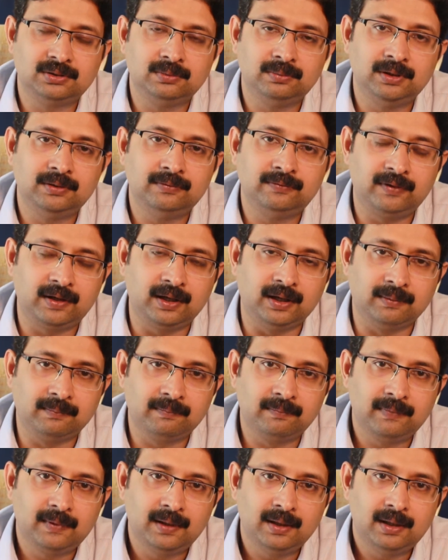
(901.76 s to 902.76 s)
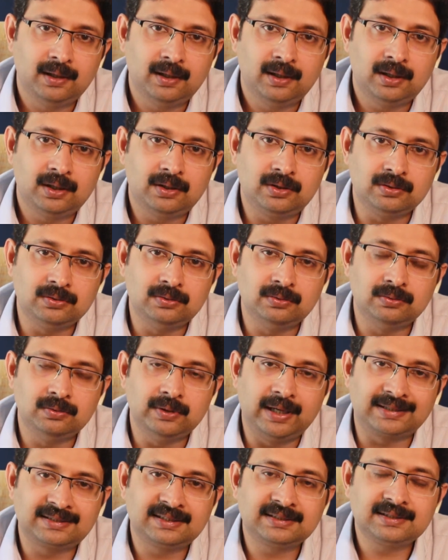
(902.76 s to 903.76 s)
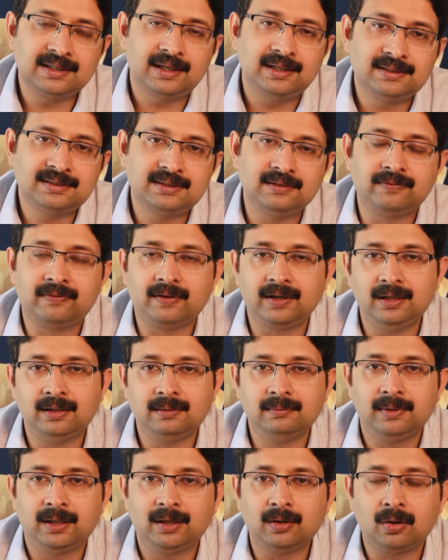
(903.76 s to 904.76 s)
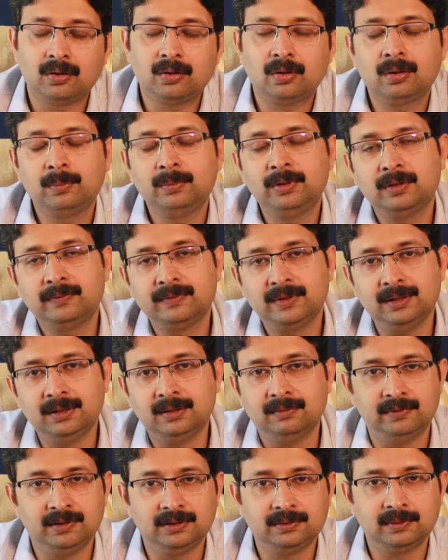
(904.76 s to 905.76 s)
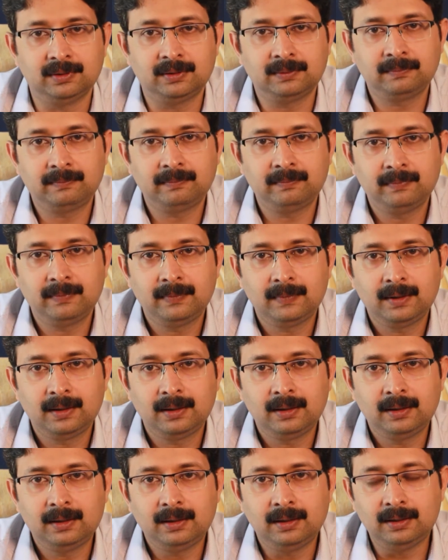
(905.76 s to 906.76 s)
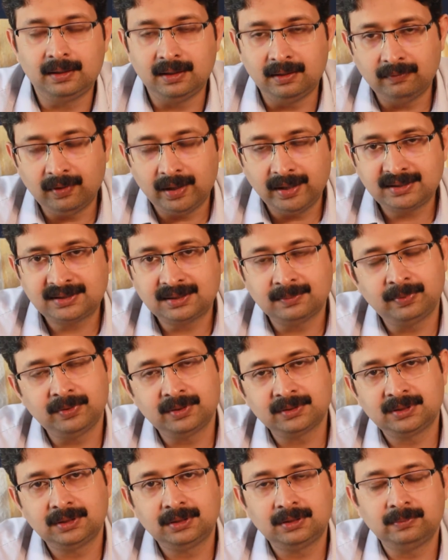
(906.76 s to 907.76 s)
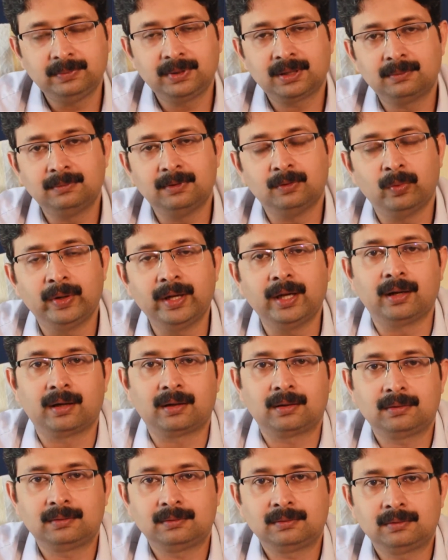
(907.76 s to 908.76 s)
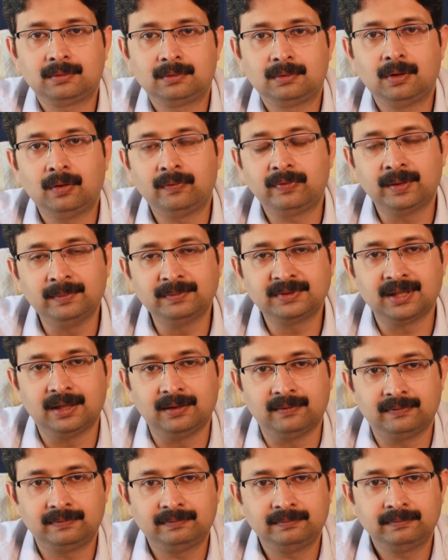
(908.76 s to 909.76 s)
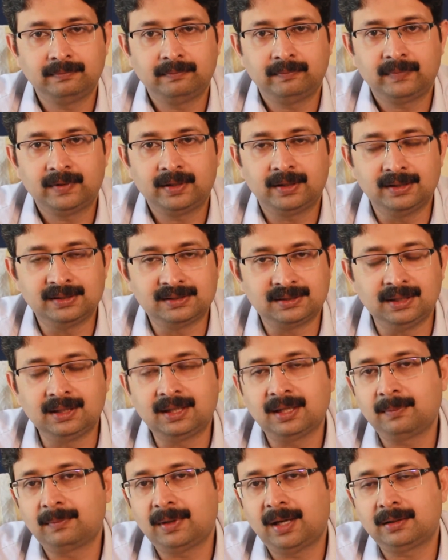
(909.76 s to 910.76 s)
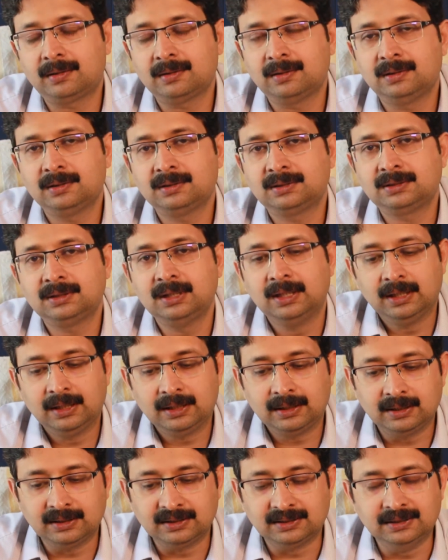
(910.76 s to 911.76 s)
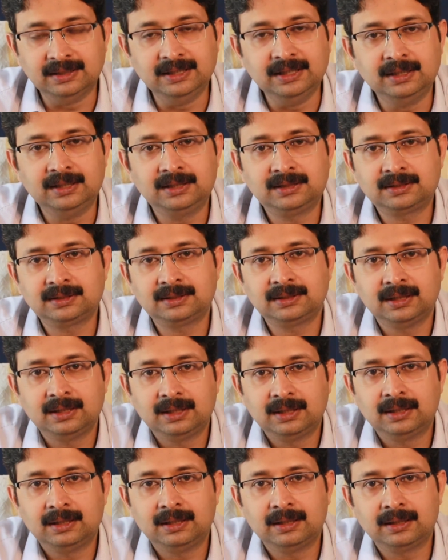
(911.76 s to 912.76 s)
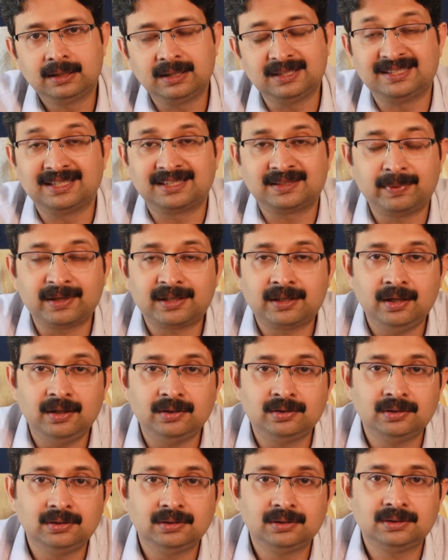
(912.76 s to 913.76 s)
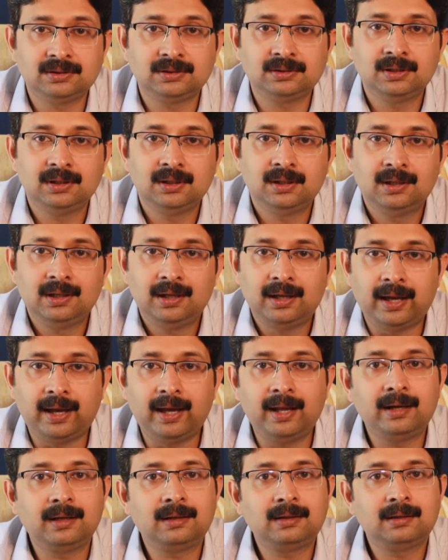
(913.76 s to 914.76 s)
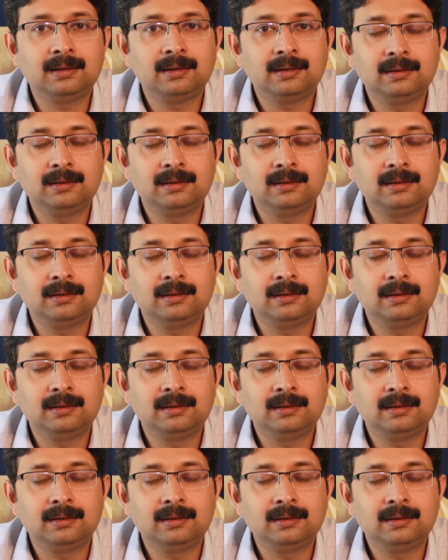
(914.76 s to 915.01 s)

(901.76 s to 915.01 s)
to be free, to exercise the freedom and autonomy of the individual. It invites a person to become aware of himself, his thinking patterns, his needs, his expectations, and